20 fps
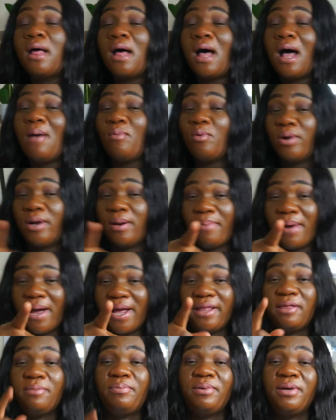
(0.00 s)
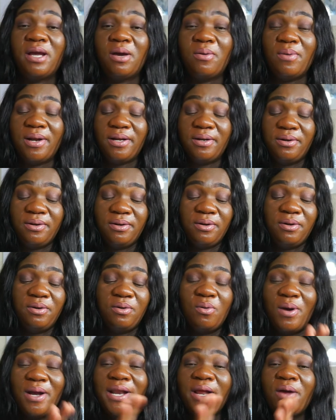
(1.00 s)
i'm gonna buy the bigger one
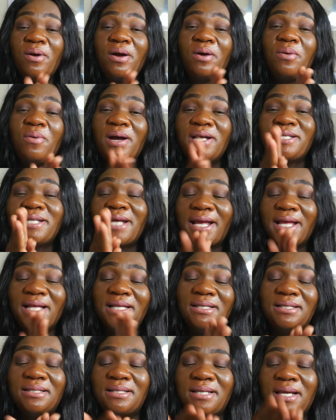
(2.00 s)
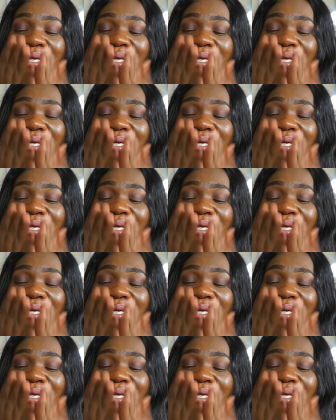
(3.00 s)
what i want what i can say